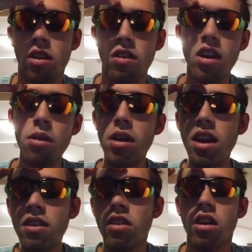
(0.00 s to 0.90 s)
So,
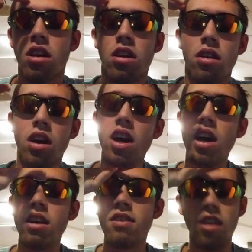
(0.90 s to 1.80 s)
anyways,
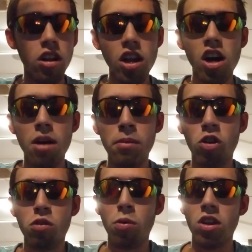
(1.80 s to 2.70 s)
uh, so long,
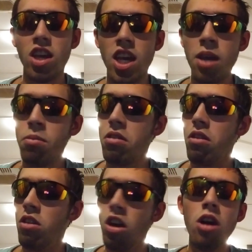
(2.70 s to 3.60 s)
Motorsport Games.
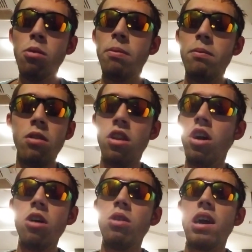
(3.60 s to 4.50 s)
No,
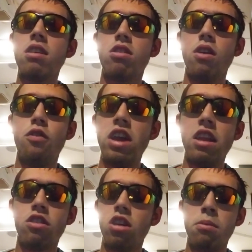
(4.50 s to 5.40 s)
no NASCAR fan
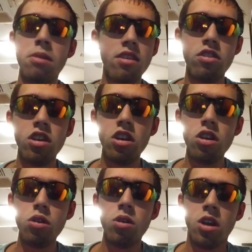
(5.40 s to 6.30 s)
is gonna miss
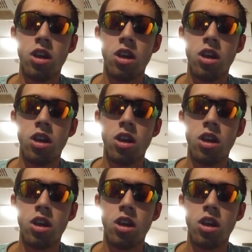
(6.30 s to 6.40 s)
you.